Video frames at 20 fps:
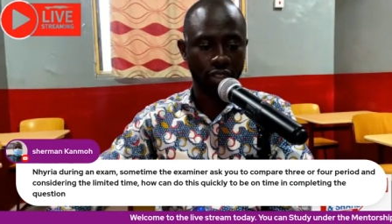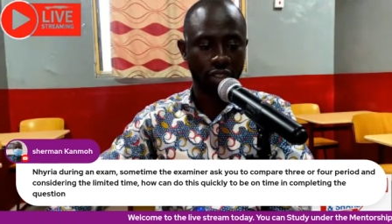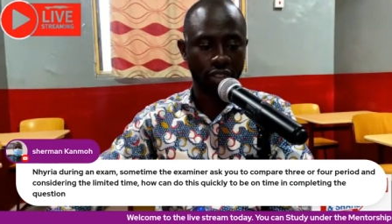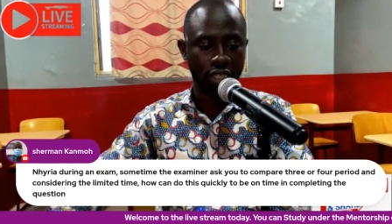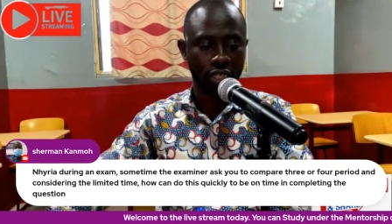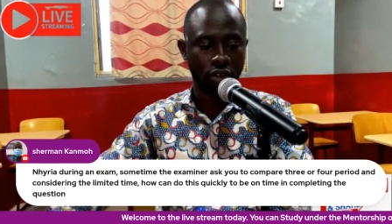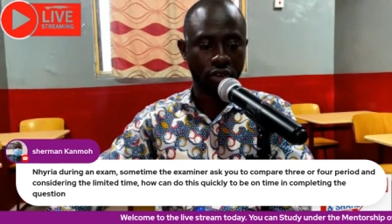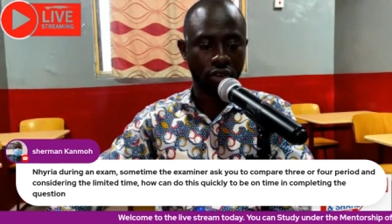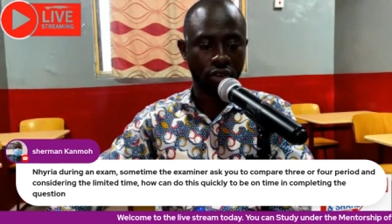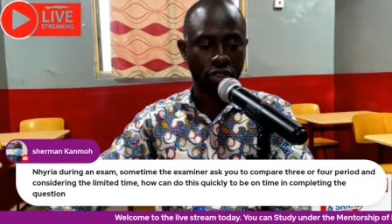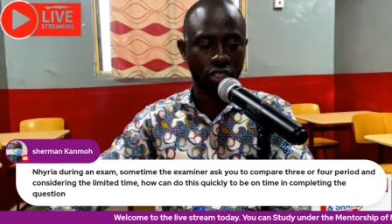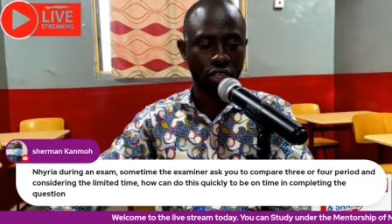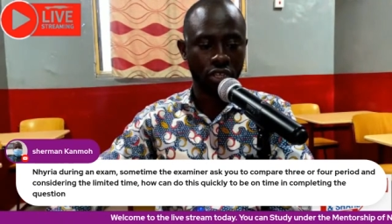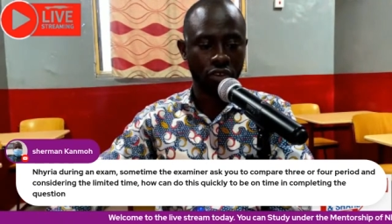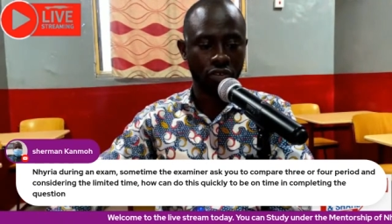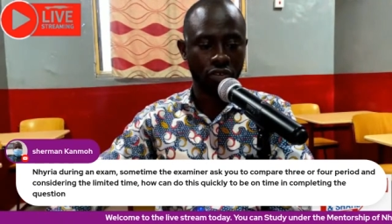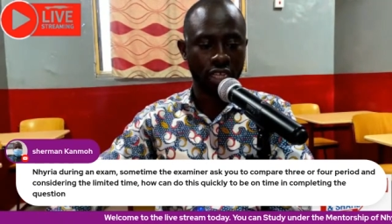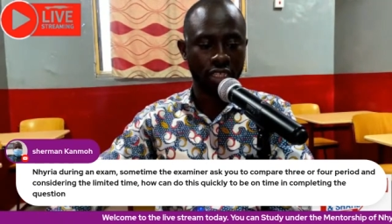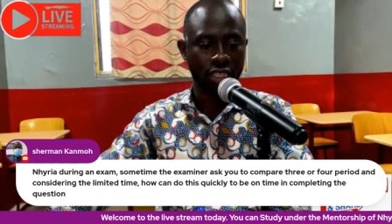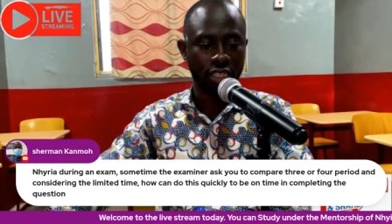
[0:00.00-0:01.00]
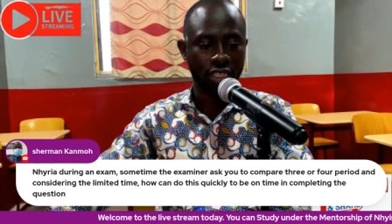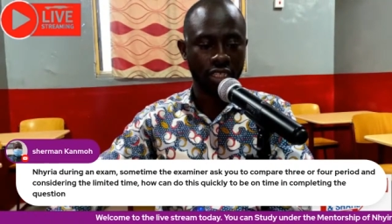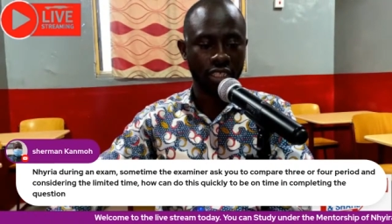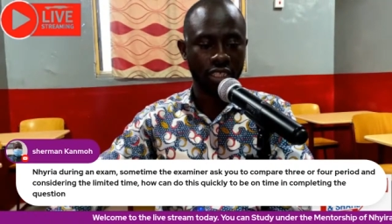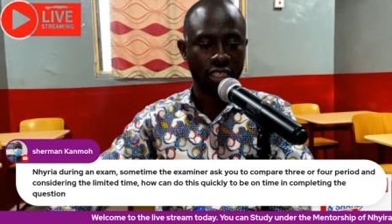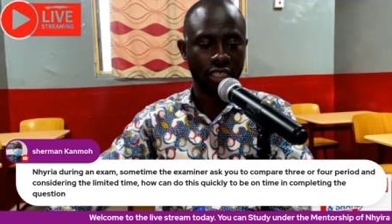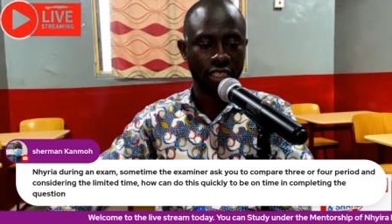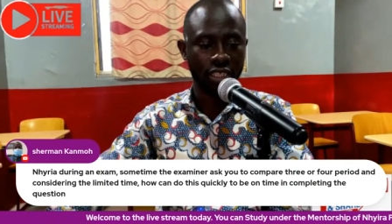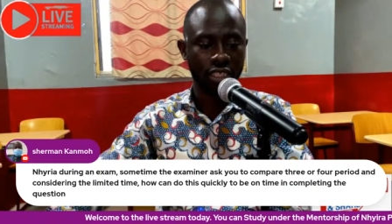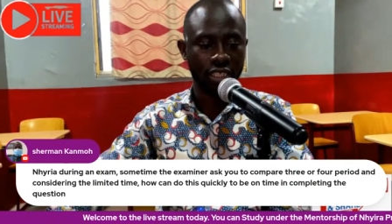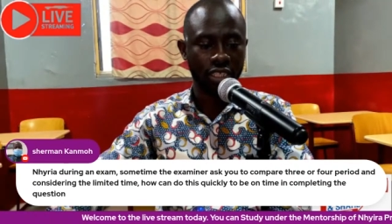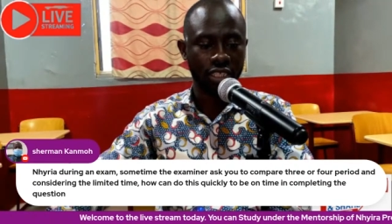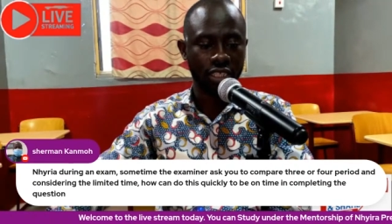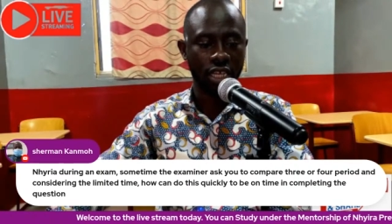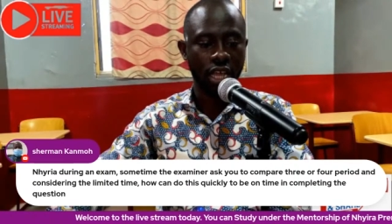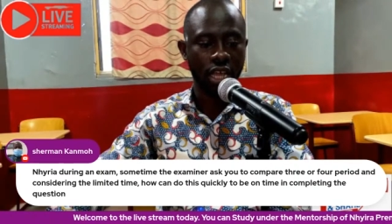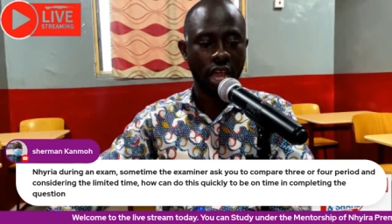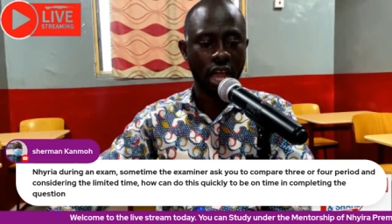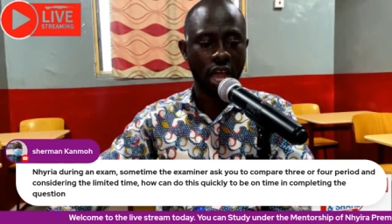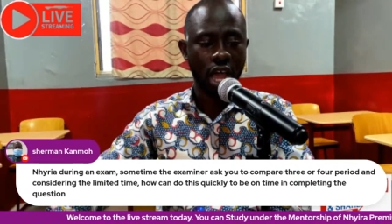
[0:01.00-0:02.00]
and considering the time limit,
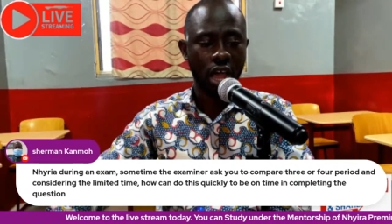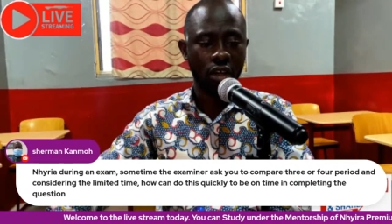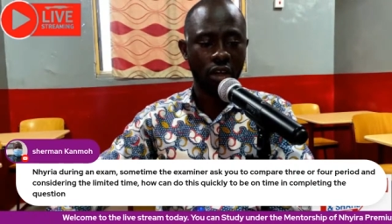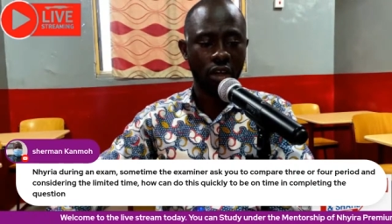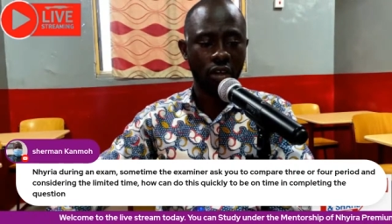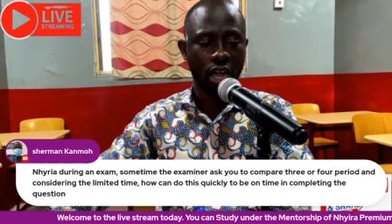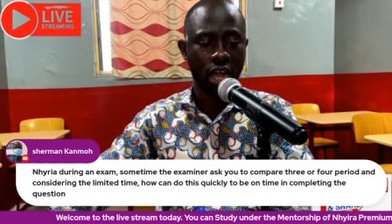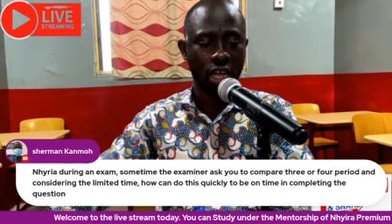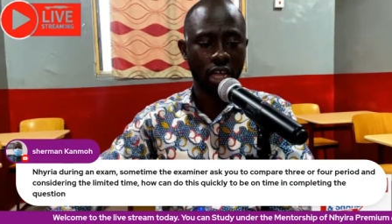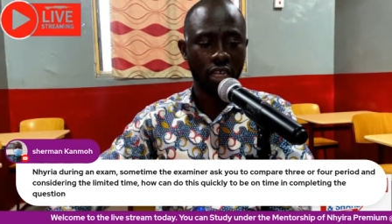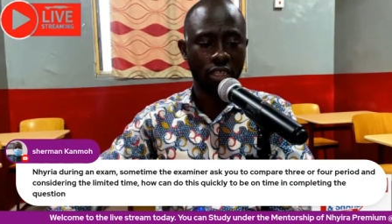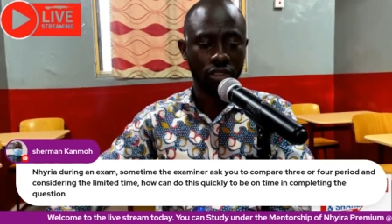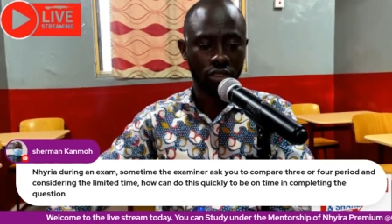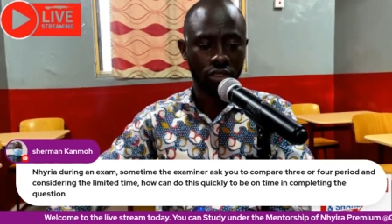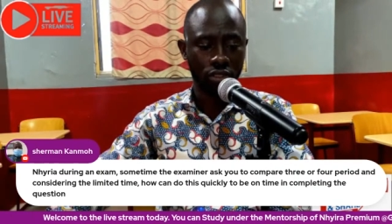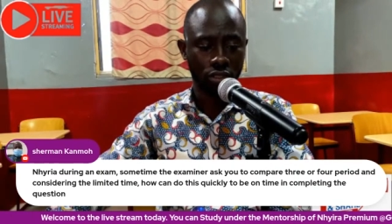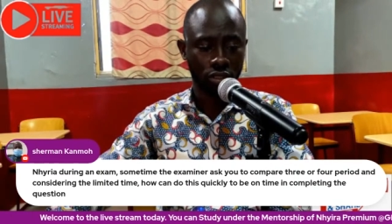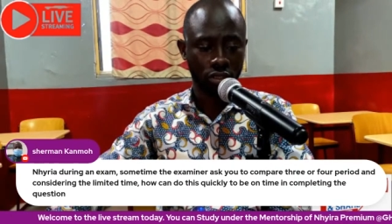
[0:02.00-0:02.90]
how can